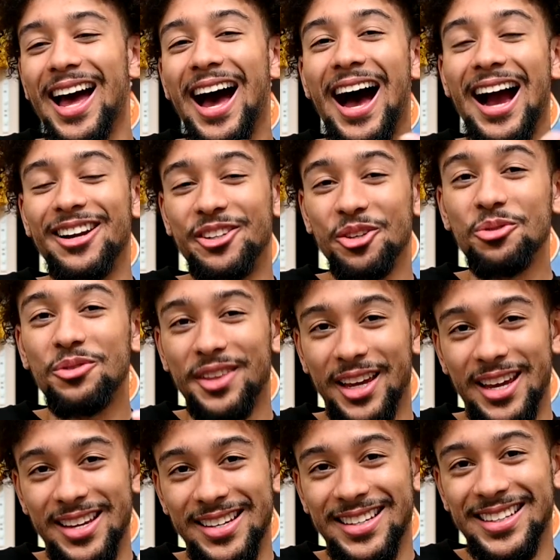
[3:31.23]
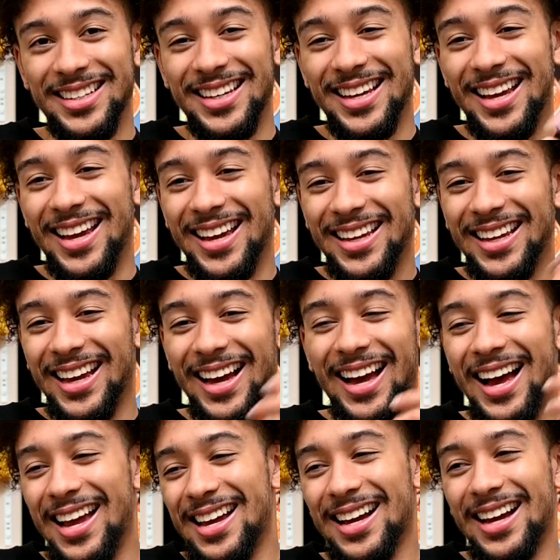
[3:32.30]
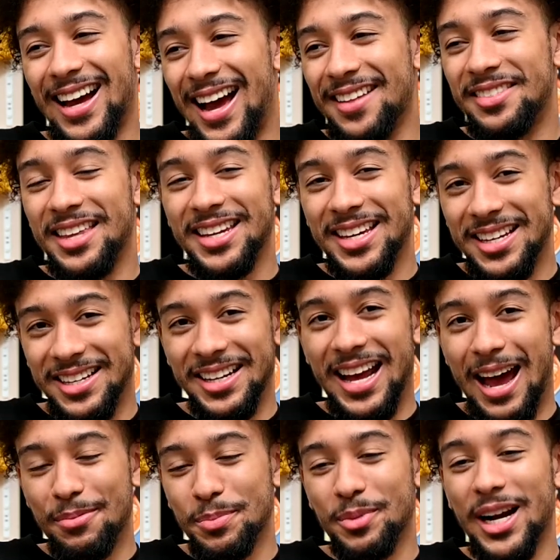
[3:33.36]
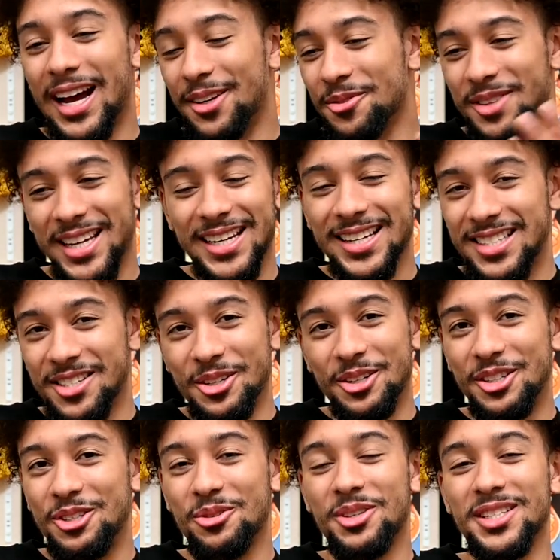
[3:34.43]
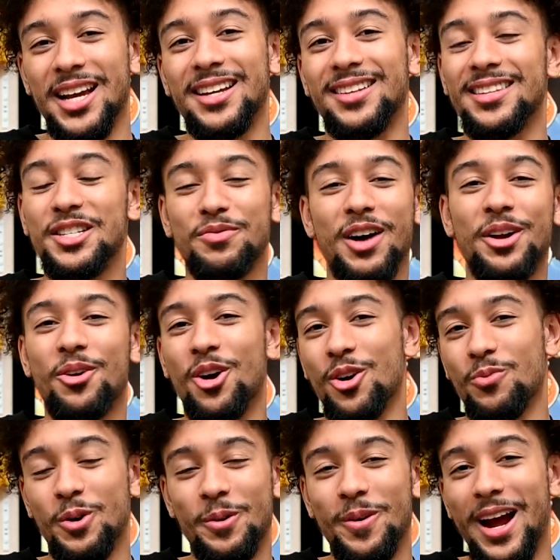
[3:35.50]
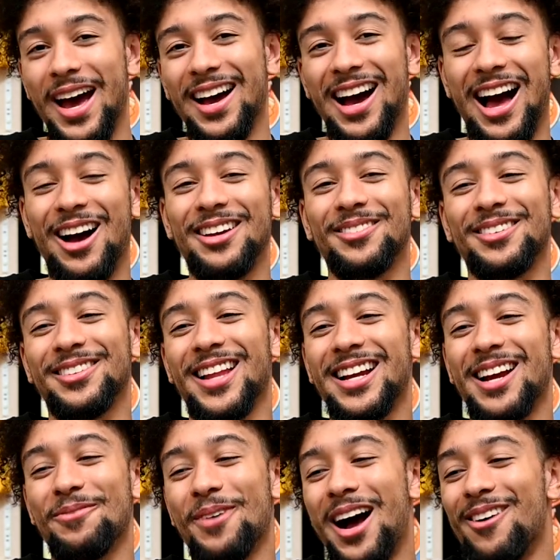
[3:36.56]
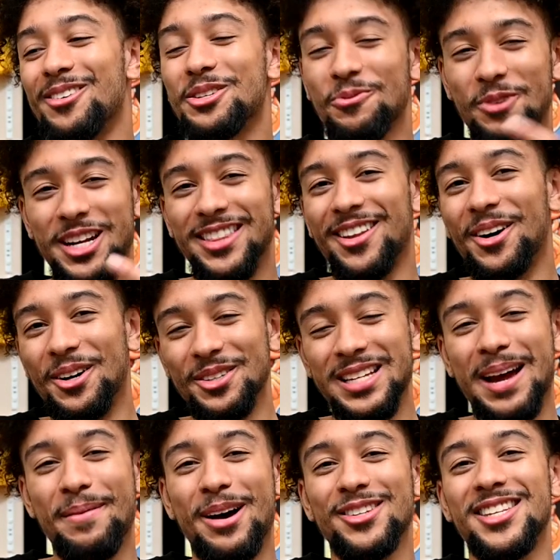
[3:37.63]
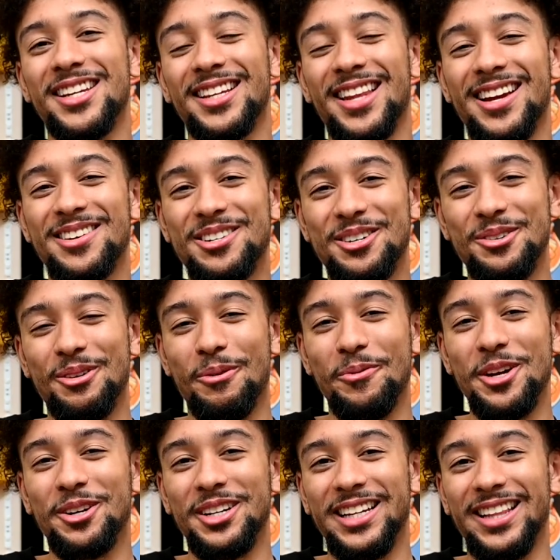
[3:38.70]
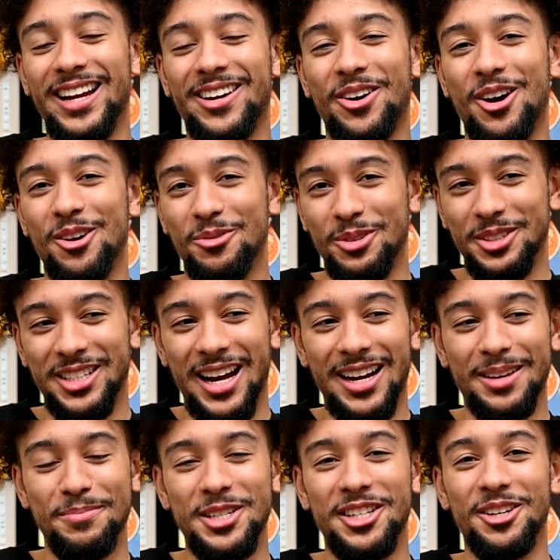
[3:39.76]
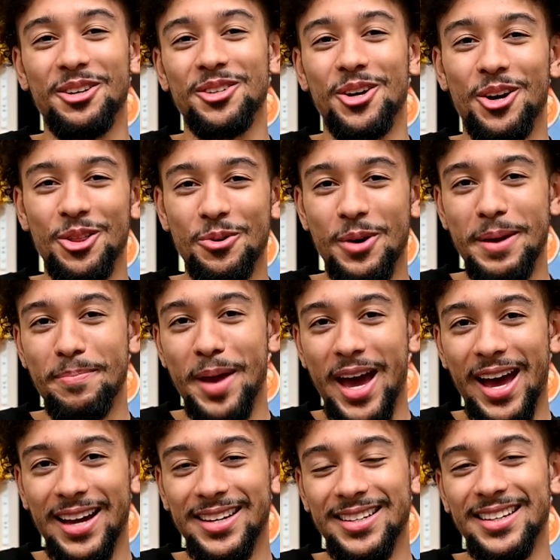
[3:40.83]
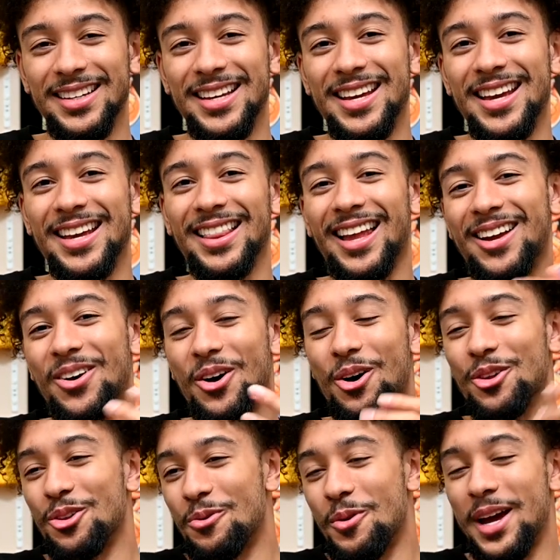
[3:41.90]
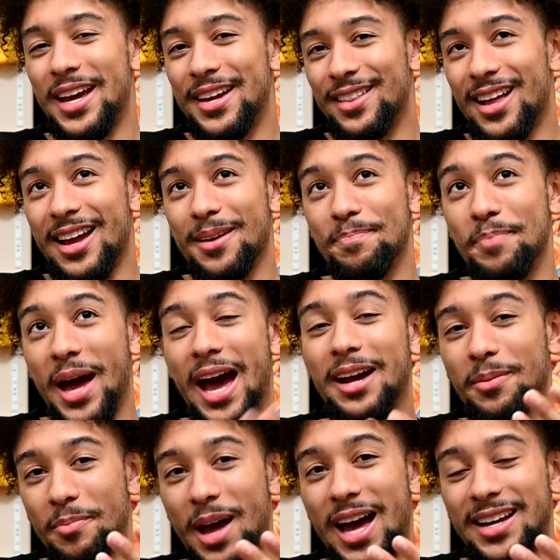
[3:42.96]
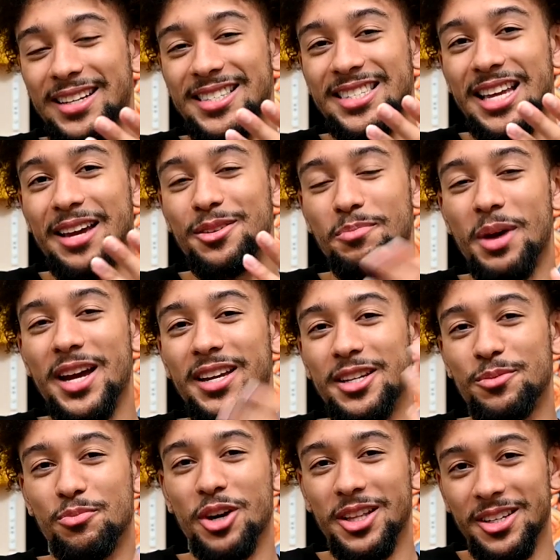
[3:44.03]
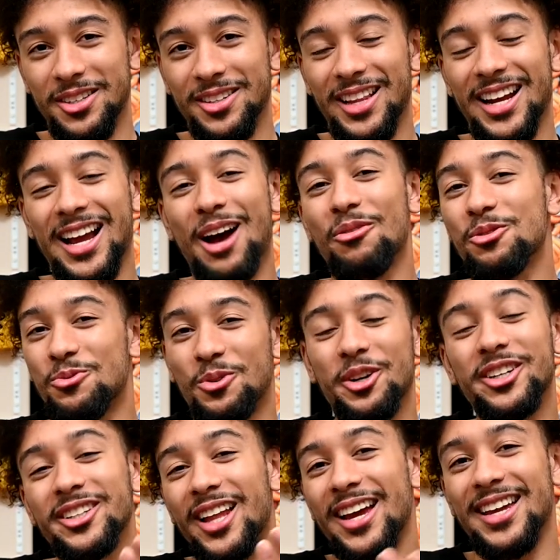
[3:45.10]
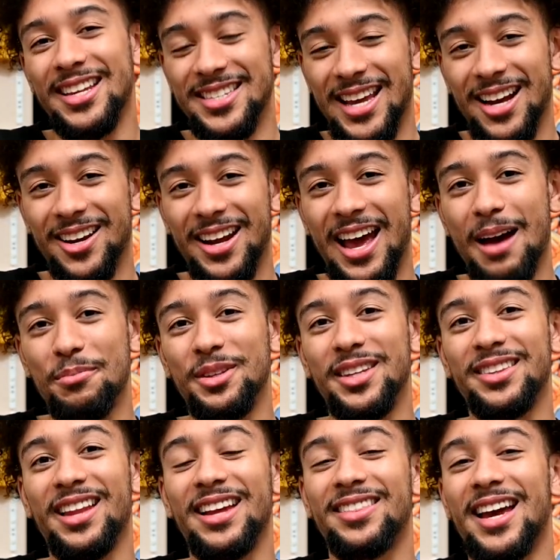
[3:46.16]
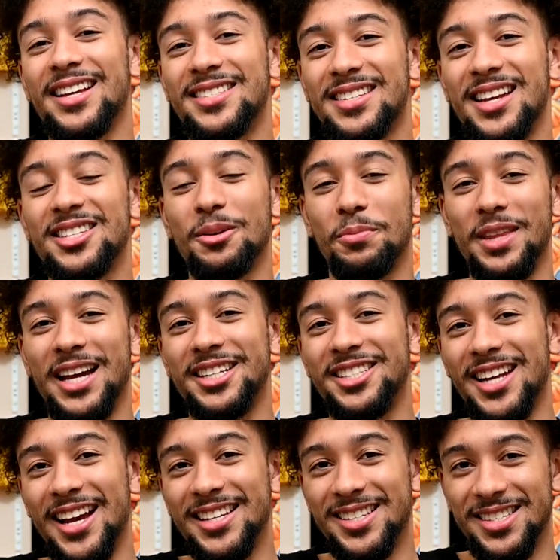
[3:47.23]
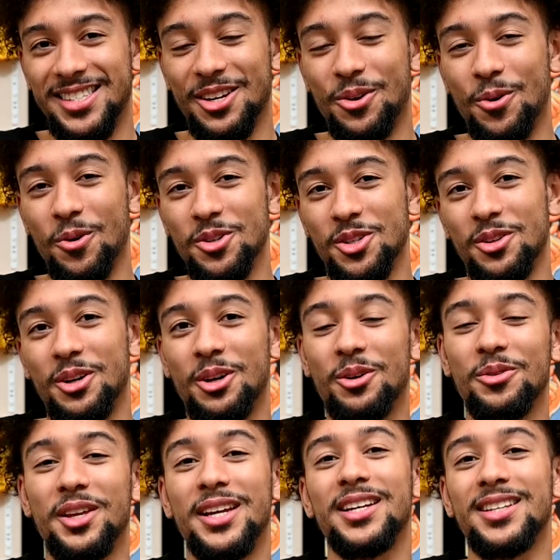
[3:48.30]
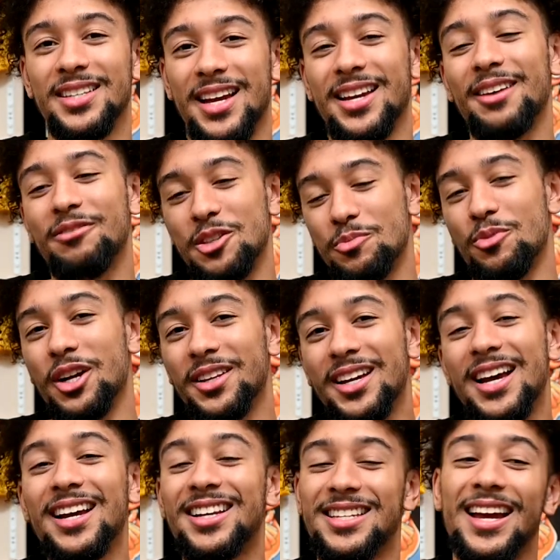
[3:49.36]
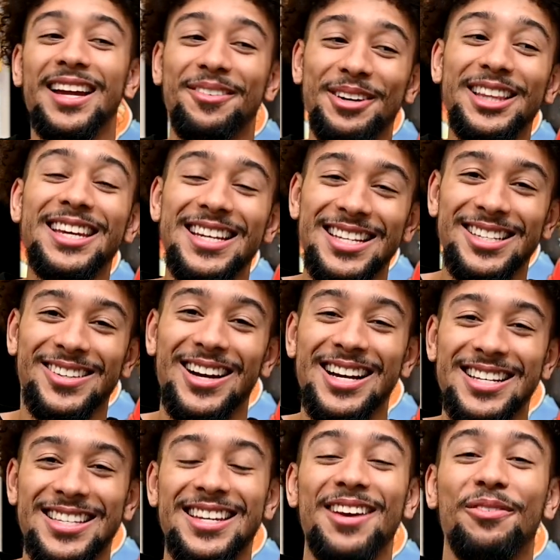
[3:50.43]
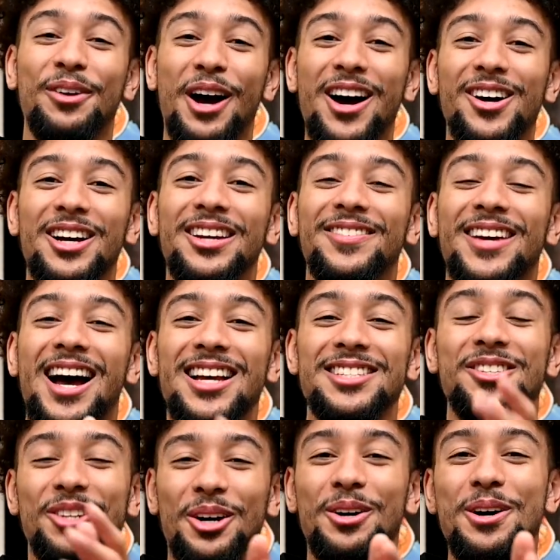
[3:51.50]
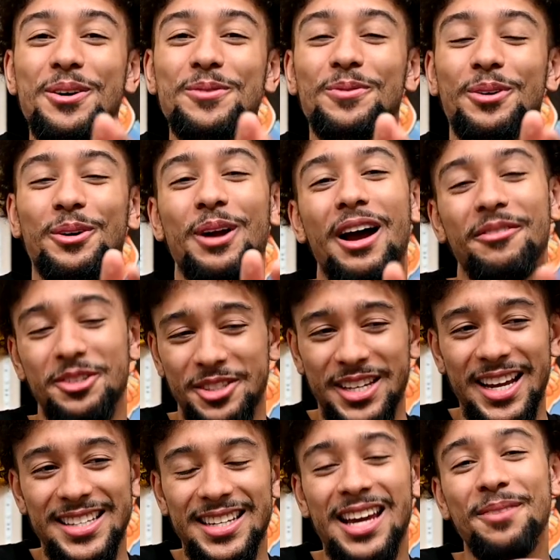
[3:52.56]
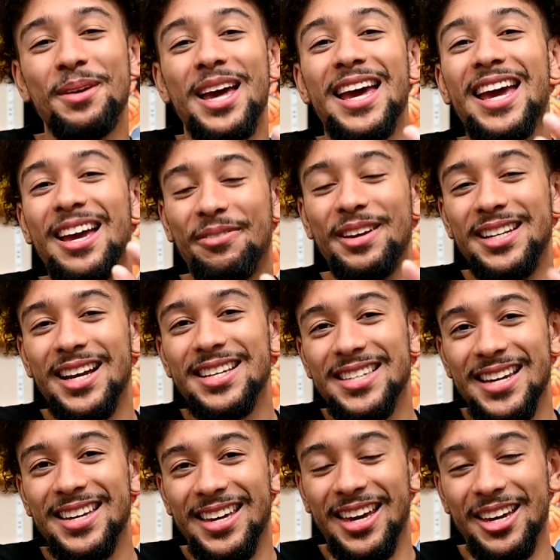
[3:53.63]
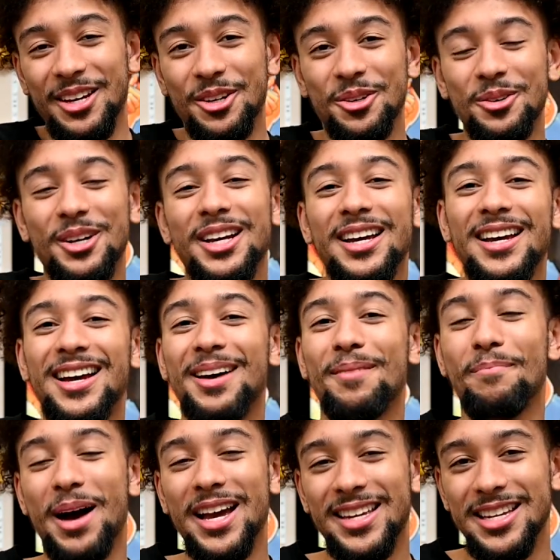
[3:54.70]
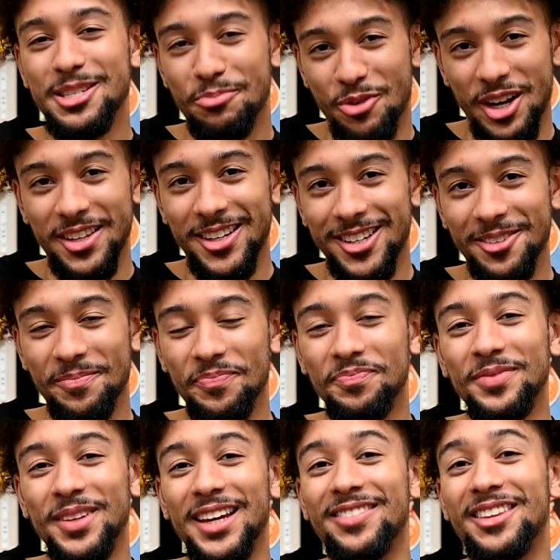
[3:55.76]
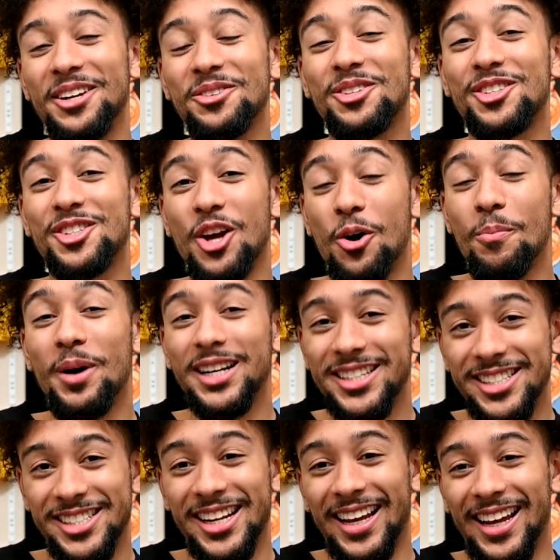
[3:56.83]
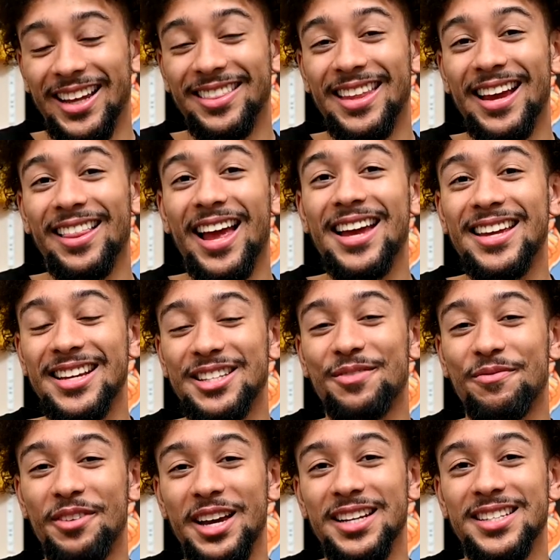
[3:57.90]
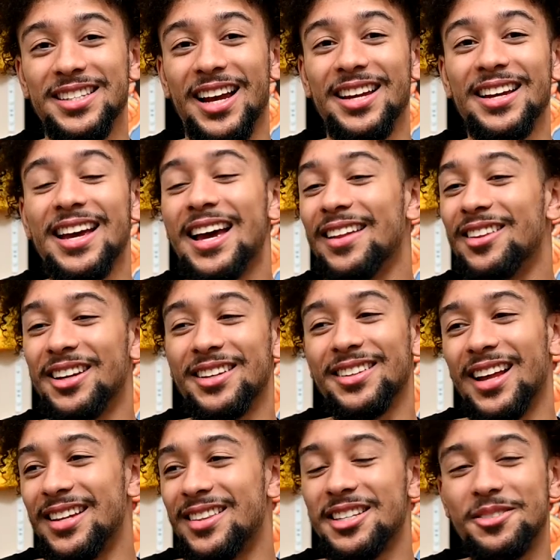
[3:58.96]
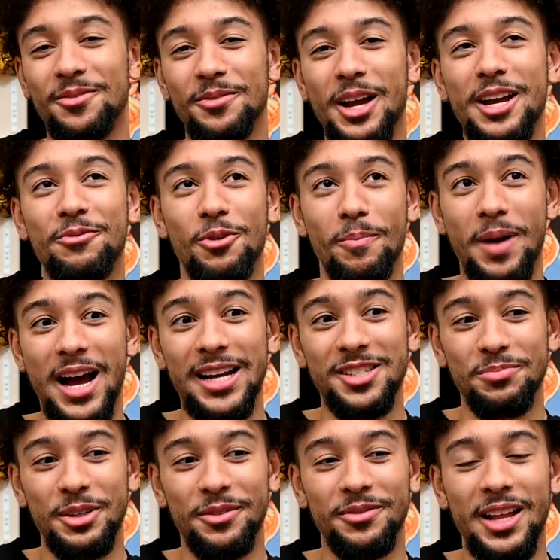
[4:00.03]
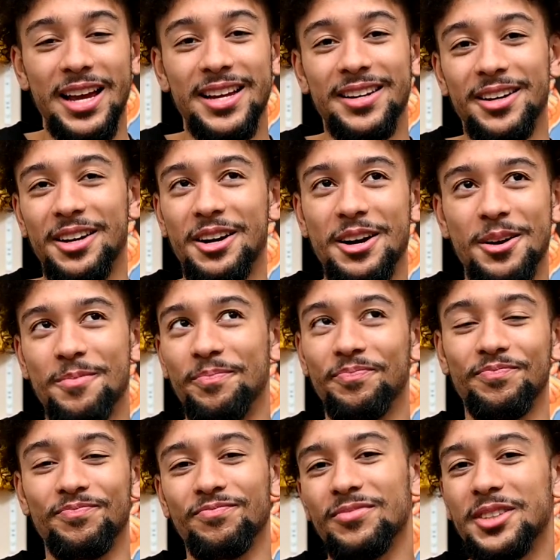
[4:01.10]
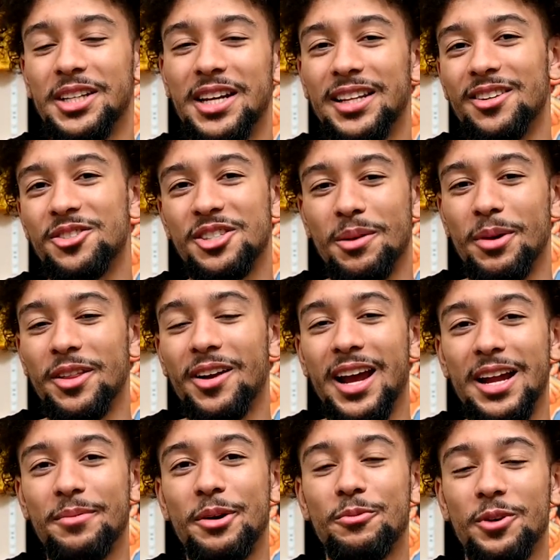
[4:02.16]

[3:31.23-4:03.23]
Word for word: I do think I I think it could happen, but I don't think it's going to, because like in this final arc where we're at, I like while I was reading the whole time I was thinking like, oh, are we gonna get like an arc where Takemichi goes all the way back, like all the way like back back and saves Mikey's brother? Like I was wondering like is that gonna happen, then like that sets up and that changes the course of the whole thing, because like if his brother, because like it really is crazy, if Car if Kazutora or however you say his name, if he doesn't kill Mikey's brother, there's so much shit that like gets fixed, like th like this like reminds me of like um there's some other anime where